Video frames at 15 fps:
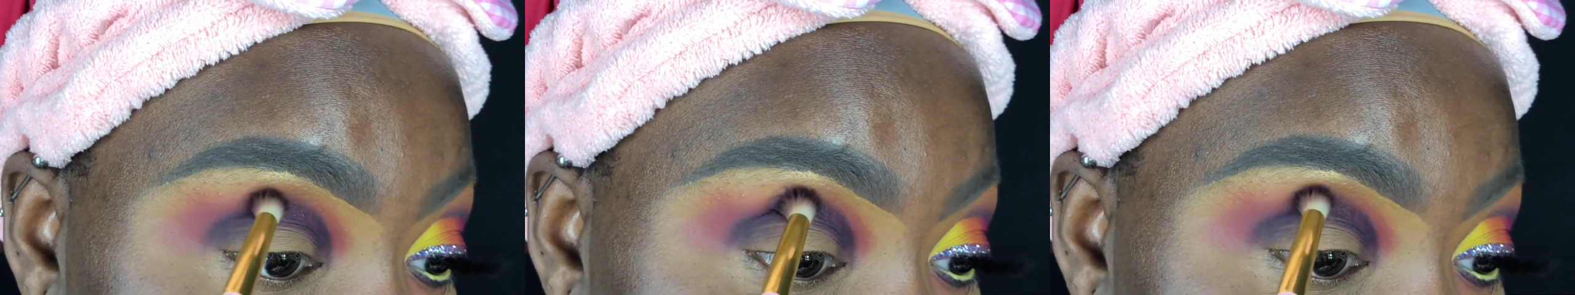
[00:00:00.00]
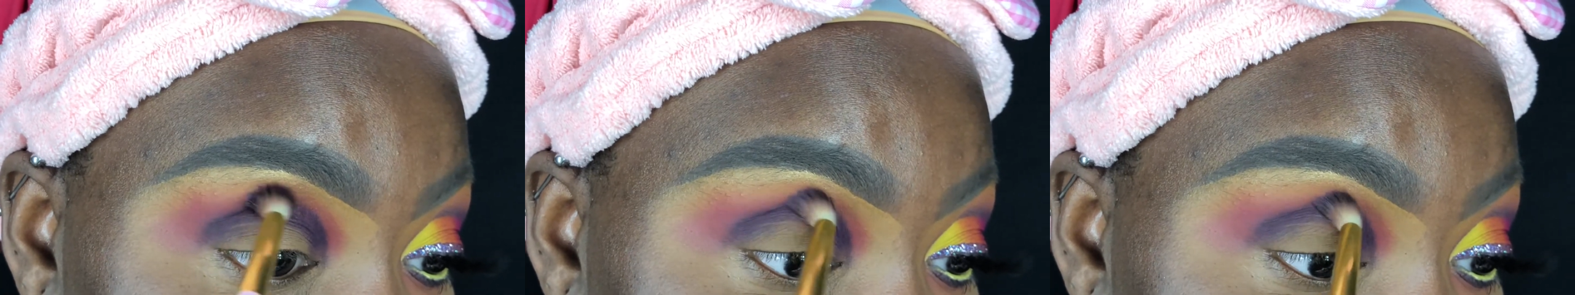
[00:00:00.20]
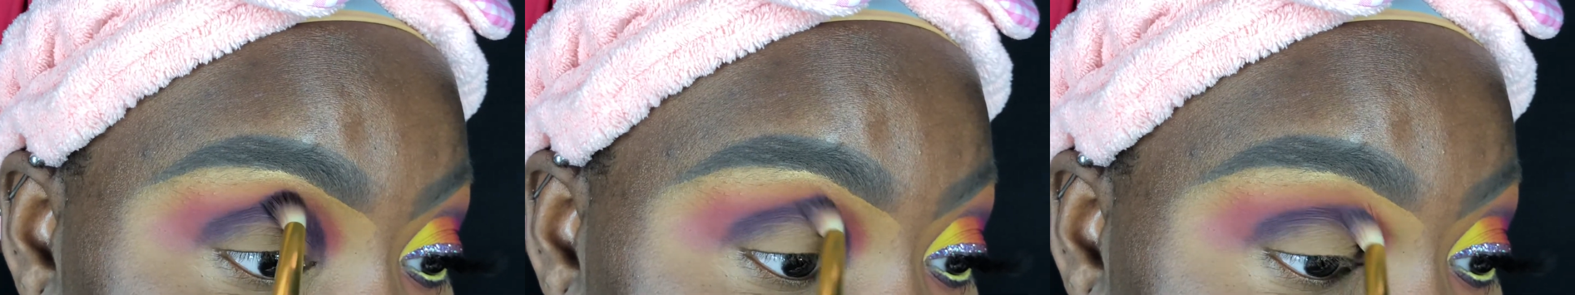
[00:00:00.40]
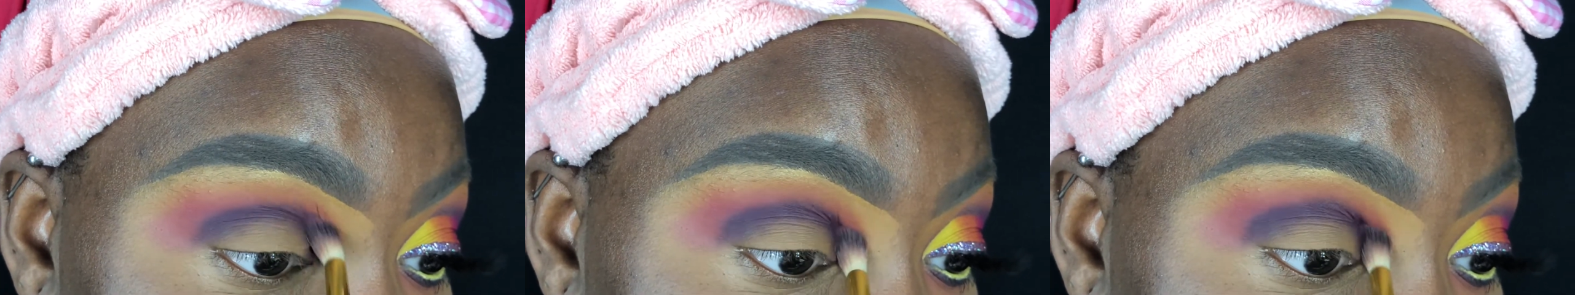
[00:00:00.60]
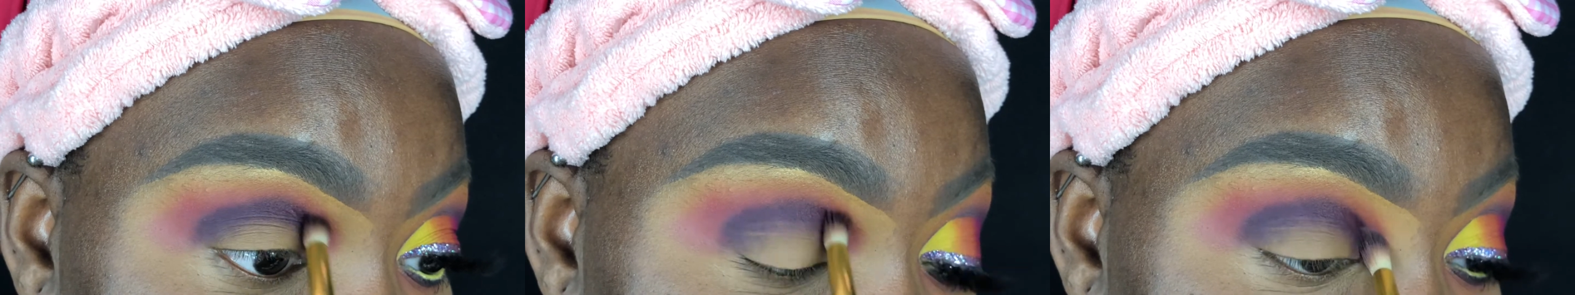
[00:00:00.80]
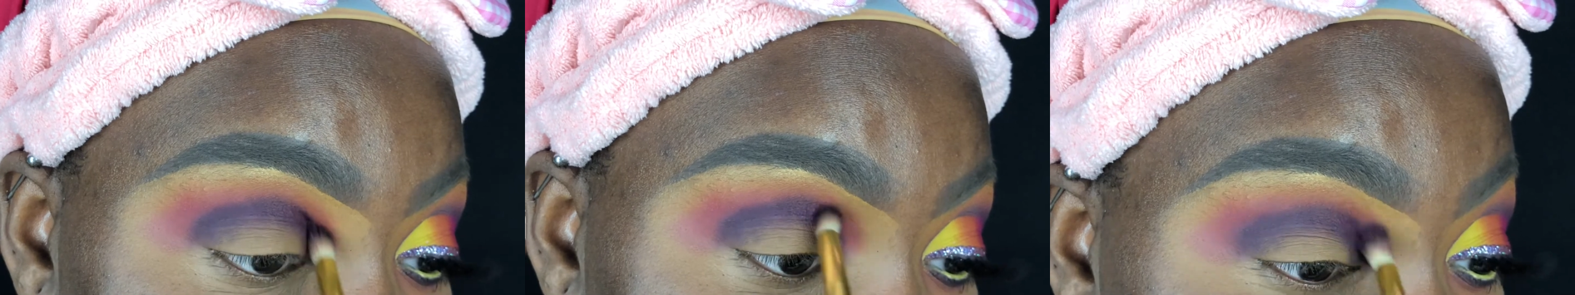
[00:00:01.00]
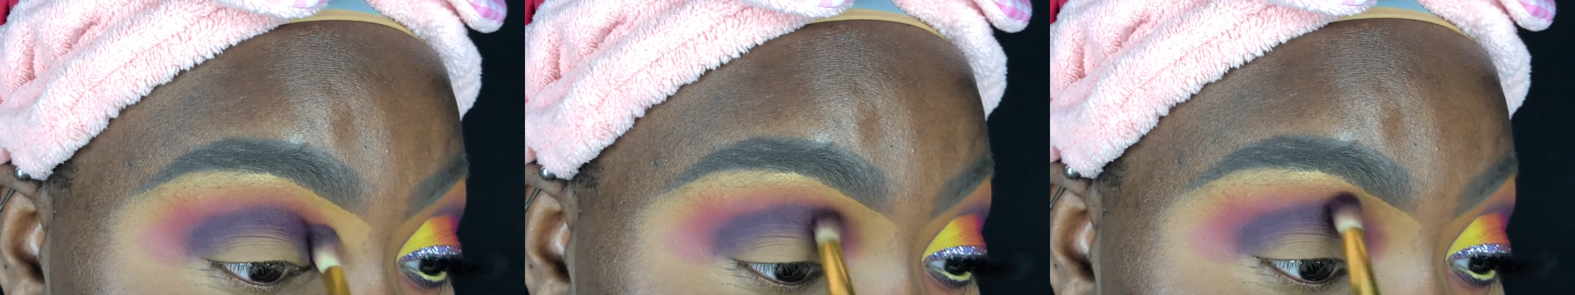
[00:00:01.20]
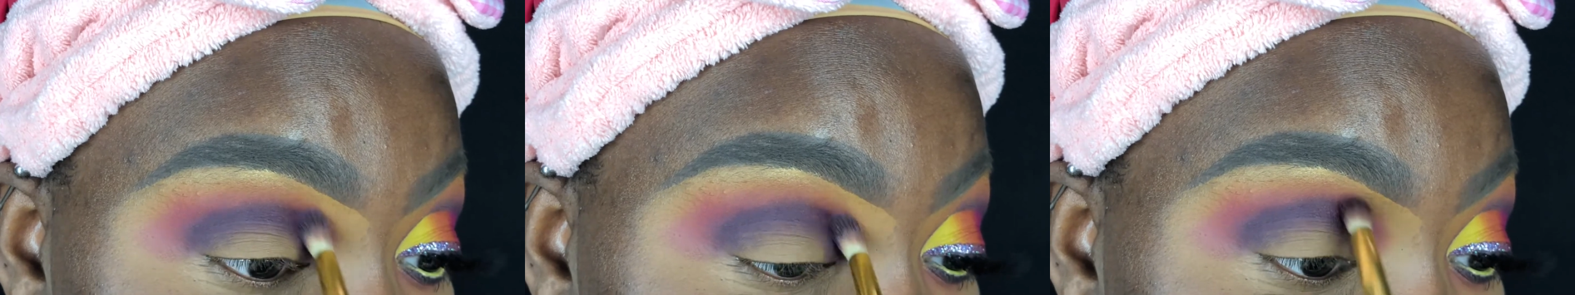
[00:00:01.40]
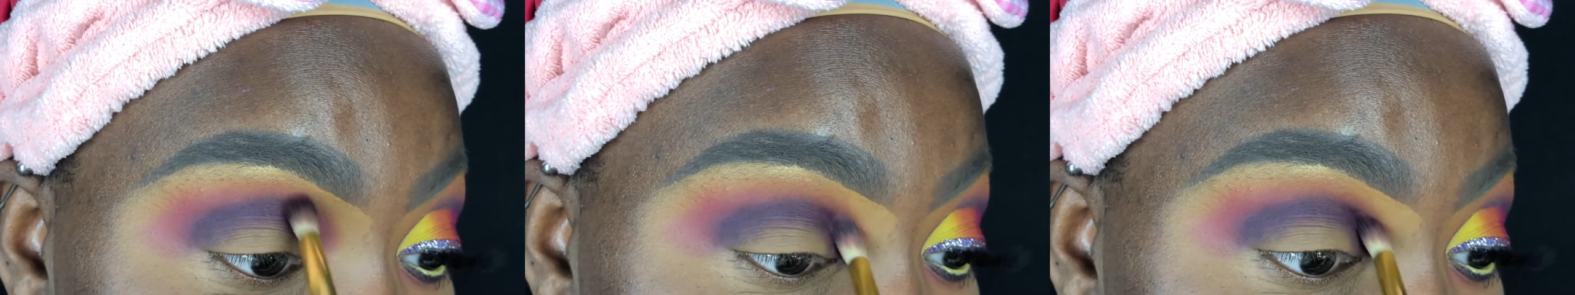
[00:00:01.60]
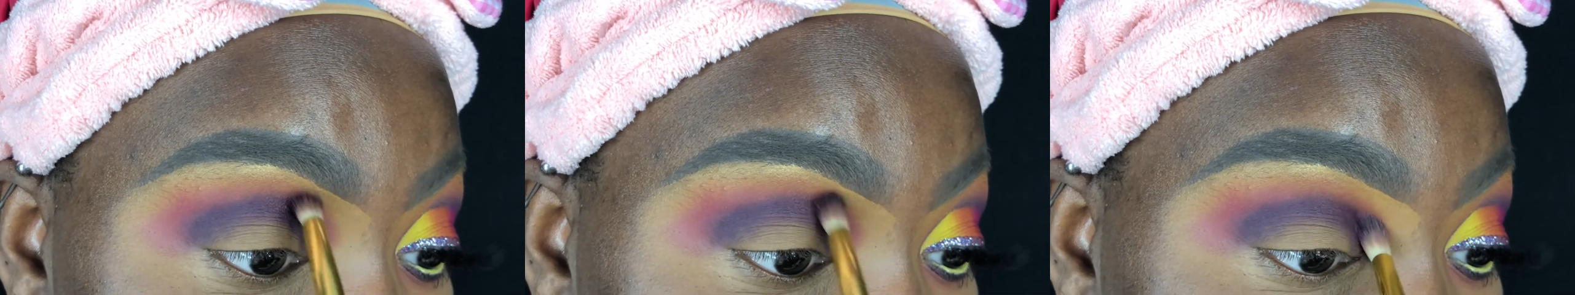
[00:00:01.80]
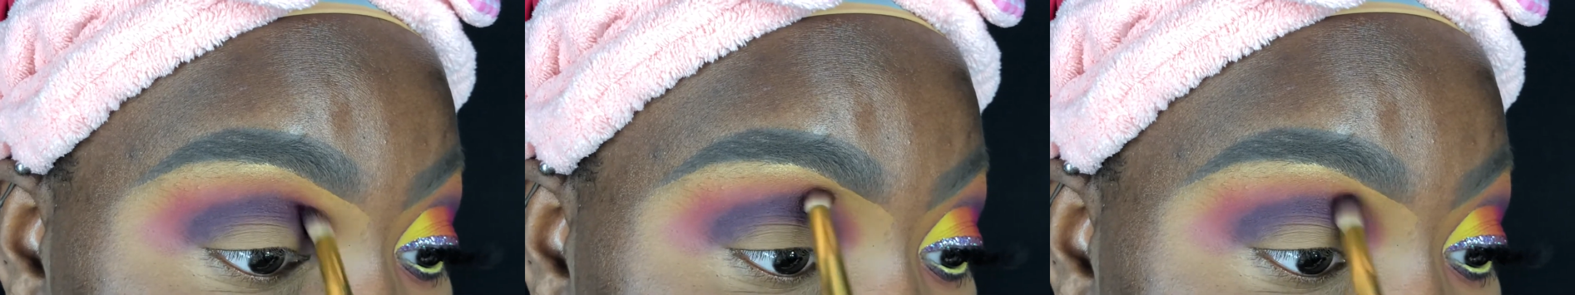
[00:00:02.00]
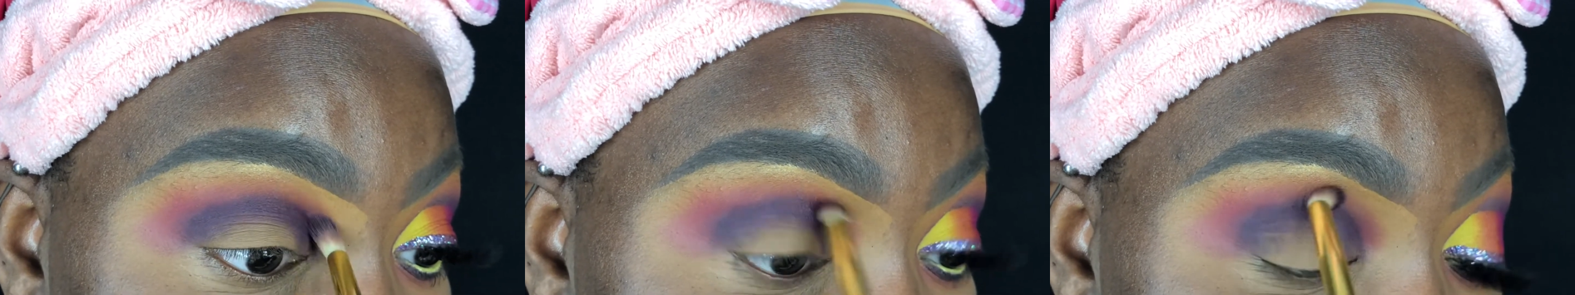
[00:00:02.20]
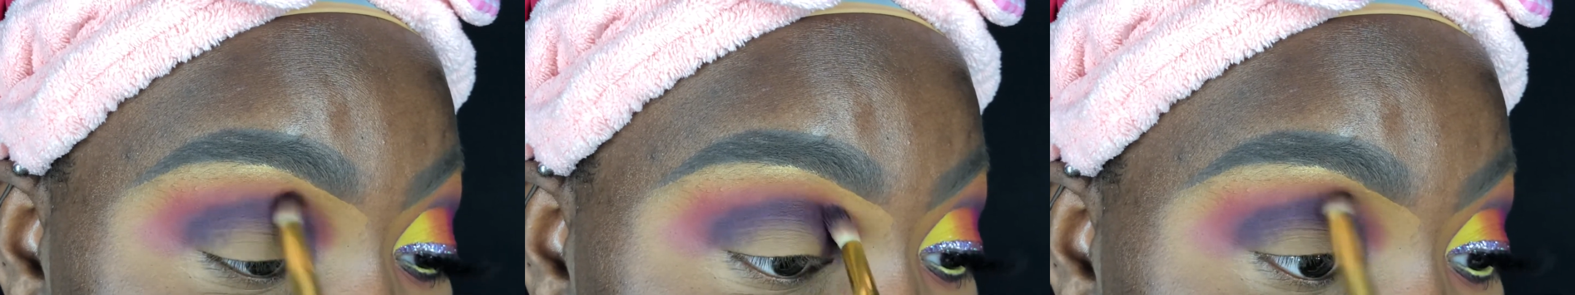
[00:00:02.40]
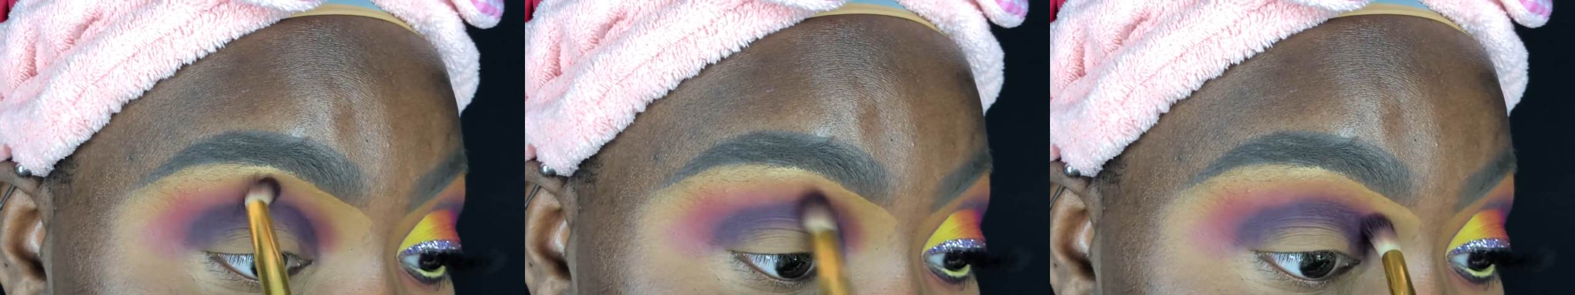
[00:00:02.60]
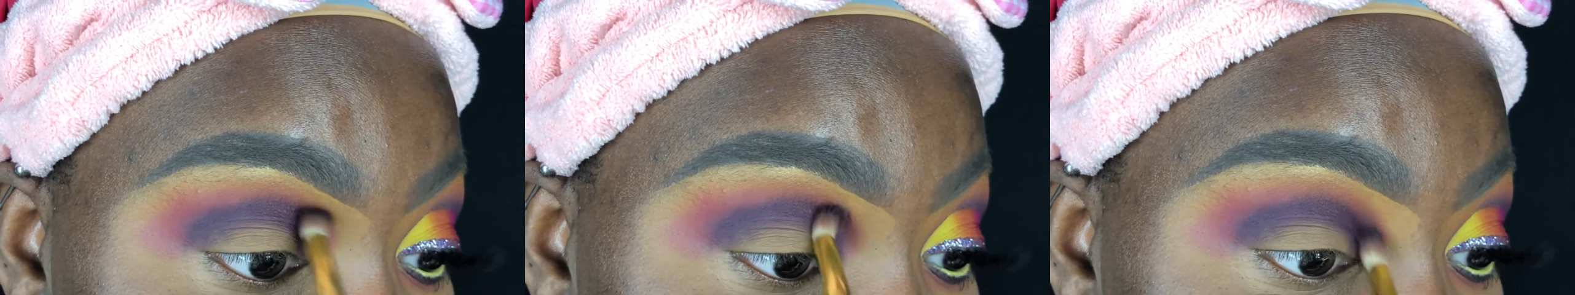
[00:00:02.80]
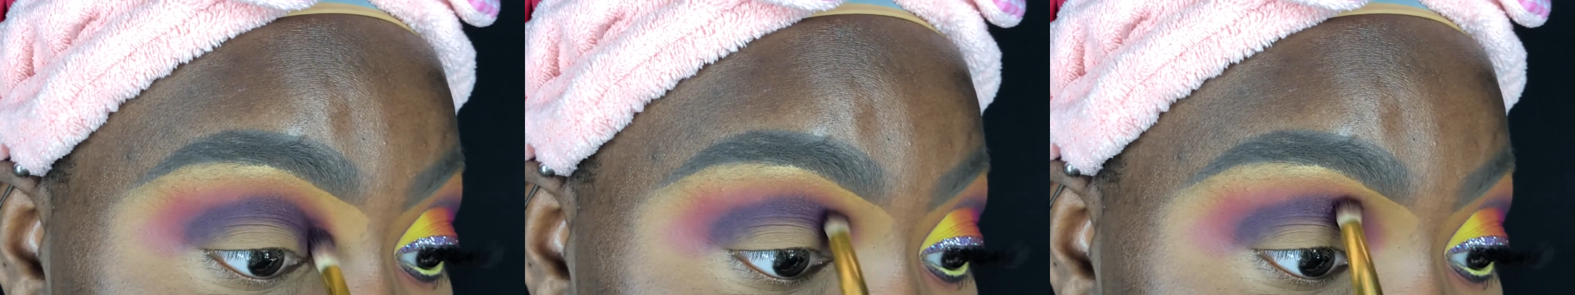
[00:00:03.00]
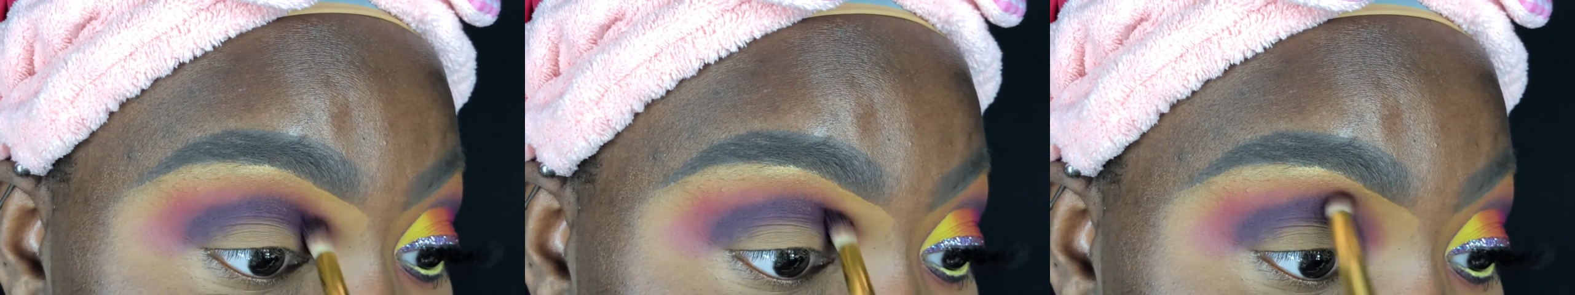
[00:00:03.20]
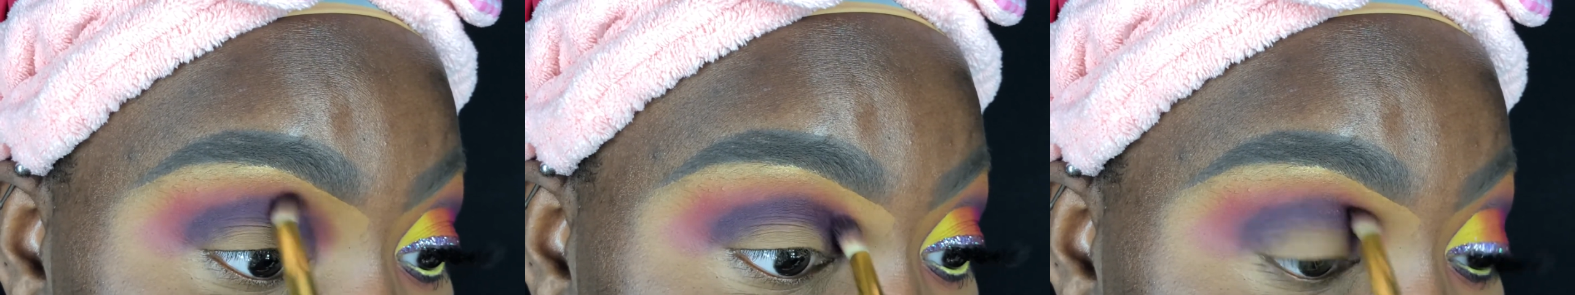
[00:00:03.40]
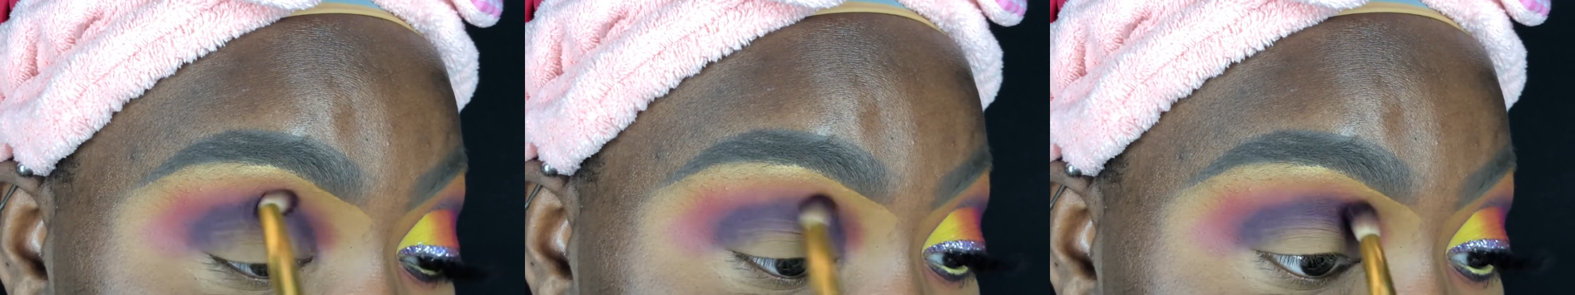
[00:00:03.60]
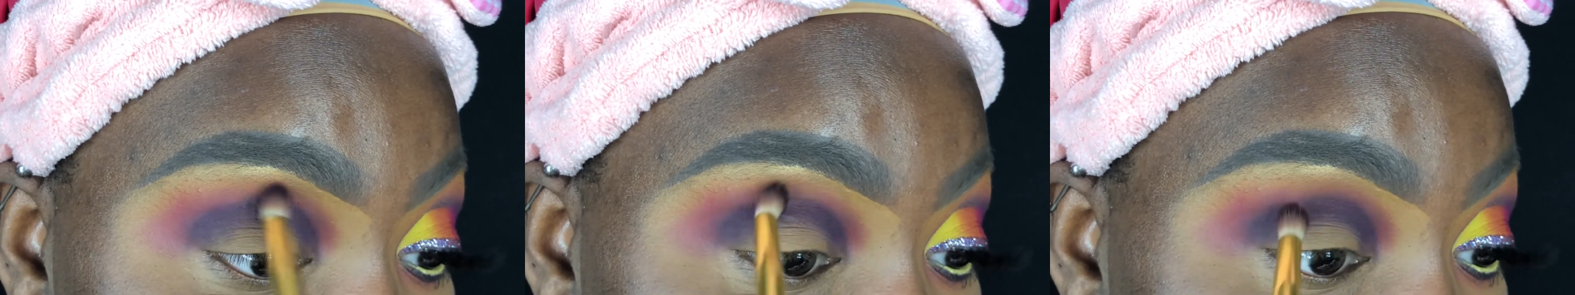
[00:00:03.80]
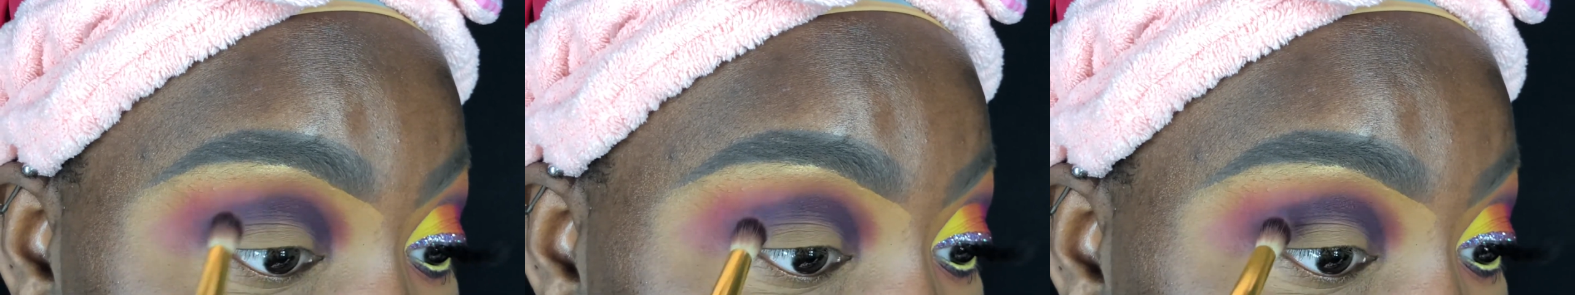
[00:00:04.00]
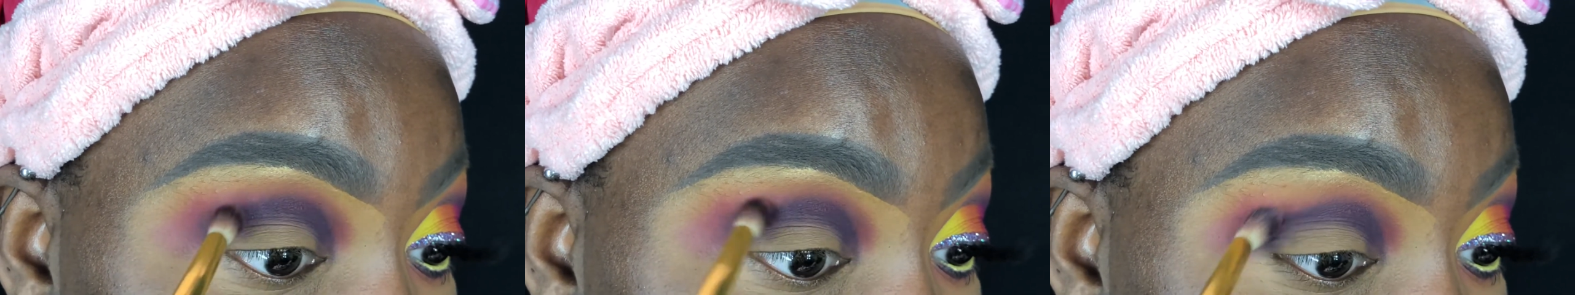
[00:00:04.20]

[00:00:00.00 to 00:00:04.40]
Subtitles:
[unreadable: no face in view]